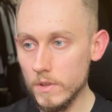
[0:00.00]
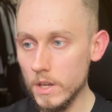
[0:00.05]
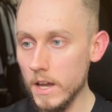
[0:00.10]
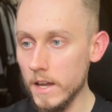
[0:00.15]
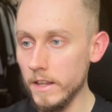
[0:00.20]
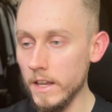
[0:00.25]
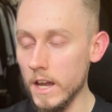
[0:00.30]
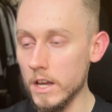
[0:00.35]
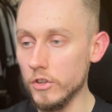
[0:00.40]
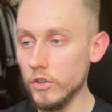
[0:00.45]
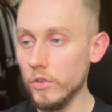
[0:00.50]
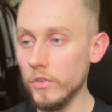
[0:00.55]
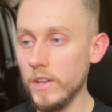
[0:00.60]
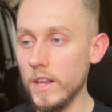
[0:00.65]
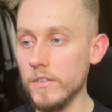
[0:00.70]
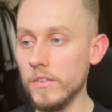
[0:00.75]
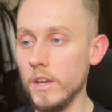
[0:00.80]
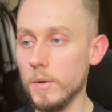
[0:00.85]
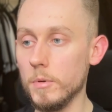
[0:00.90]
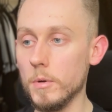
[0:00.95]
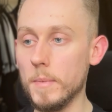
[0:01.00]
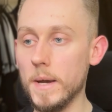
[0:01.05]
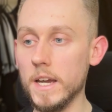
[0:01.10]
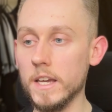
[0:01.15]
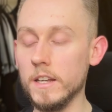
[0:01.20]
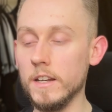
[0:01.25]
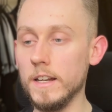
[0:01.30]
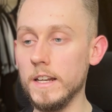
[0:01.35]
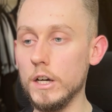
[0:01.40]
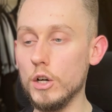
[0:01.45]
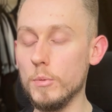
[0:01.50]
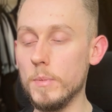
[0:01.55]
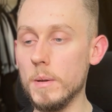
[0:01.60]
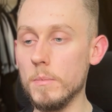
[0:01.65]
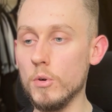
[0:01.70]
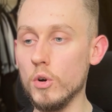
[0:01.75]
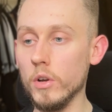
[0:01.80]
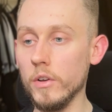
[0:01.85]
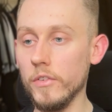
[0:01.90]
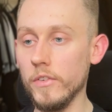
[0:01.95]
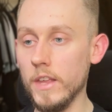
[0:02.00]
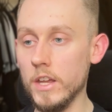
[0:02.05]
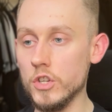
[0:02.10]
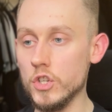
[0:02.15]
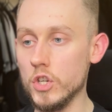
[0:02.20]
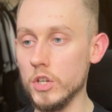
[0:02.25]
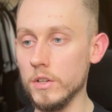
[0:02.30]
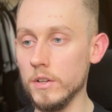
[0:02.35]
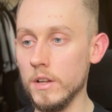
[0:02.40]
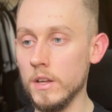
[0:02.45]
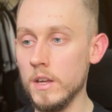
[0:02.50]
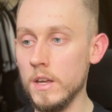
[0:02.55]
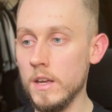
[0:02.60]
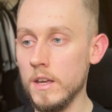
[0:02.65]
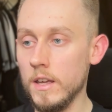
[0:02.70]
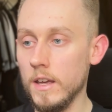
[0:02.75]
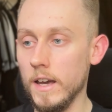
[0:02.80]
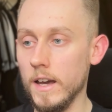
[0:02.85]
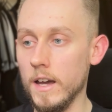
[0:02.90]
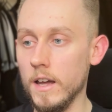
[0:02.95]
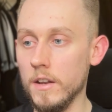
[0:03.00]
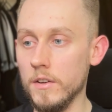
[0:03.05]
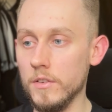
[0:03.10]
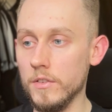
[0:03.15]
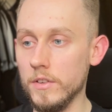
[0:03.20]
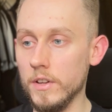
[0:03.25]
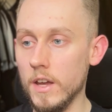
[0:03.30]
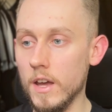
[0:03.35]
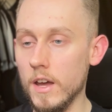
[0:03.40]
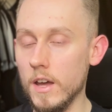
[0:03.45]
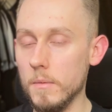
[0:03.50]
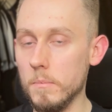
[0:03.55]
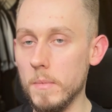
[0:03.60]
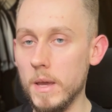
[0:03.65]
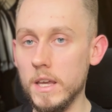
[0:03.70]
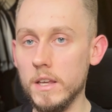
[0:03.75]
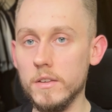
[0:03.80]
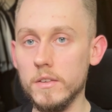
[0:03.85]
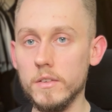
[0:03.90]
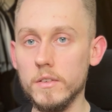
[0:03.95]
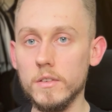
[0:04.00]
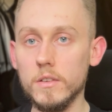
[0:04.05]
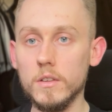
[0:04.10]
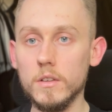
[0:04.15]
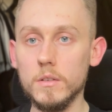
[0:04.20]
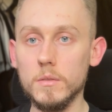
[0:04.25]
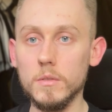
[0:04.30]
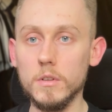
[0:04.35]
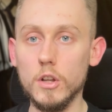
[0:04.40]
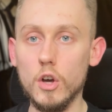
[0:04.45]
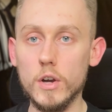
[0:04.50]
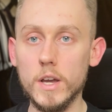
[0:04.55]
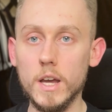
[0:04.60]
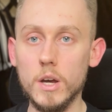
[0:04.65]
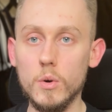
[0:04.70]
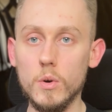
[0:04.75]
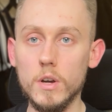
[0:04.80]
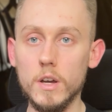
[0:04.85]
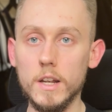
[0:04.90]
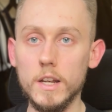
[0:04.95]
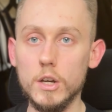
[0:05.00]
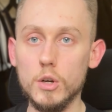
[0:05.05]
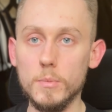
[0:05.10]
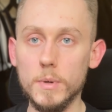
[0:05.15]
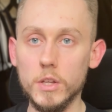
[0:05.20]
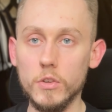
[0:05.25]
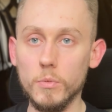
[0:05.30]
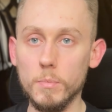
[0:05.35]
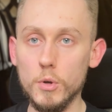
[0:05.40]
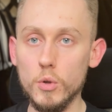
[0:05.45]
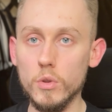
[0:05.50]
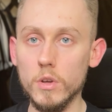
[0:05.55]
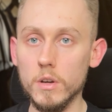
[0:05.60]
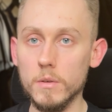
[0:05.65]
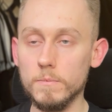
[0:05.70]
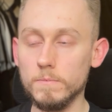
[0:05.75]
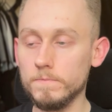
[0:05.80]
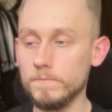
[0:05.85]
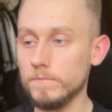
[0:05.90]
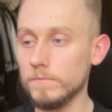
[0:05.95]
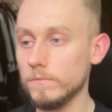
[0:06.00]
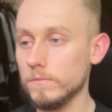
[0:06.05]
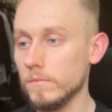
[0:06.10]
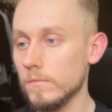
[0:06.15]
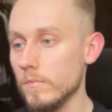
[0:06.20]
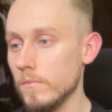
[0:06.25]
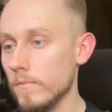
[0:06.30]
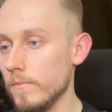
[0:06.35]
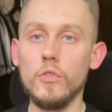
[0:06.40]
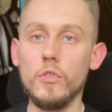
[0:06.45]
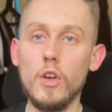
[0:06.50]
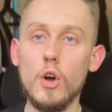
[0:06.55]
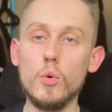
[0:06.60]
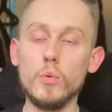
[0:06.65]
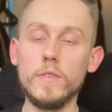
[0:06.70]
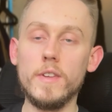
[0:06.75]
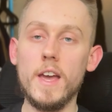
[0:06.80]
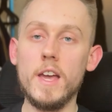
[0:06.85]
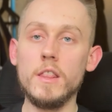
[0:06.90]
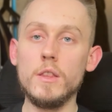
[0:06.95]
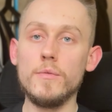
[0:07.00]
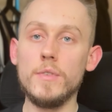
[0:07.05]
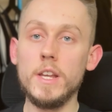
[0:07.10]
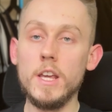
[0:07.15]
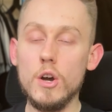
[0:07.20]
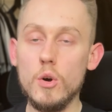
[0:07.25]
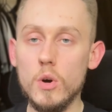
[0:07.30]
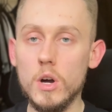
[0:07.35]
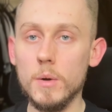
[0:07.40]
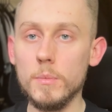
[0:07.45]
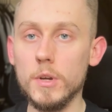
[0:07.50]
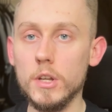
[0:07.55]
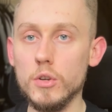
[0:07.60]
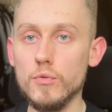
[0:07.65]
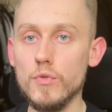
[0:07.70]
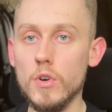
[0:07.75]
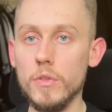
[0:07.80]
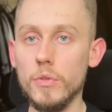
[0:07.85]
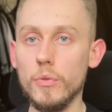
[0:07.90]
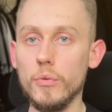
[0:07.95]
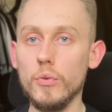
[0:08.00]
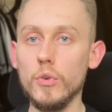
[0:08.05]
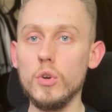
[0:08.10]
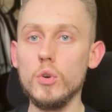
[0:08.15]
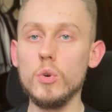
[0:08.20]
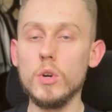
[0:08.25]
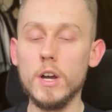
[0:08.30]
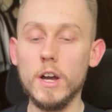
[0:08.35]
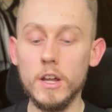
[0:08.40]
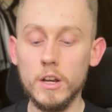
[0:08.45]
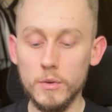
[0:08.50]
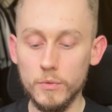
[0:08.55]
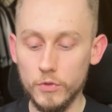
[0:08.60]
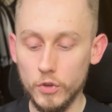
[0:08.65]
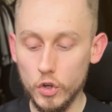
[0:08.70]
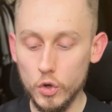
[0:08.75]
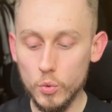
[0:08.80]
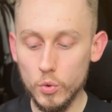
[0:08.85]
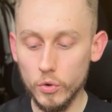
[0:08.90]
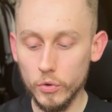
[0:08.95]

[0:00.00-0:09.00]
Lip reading: And yeah, it just sets the upper back in a little bit more extension and makes lockout a little bit smoother. So to end the video, I'm going to run through kind of 2 or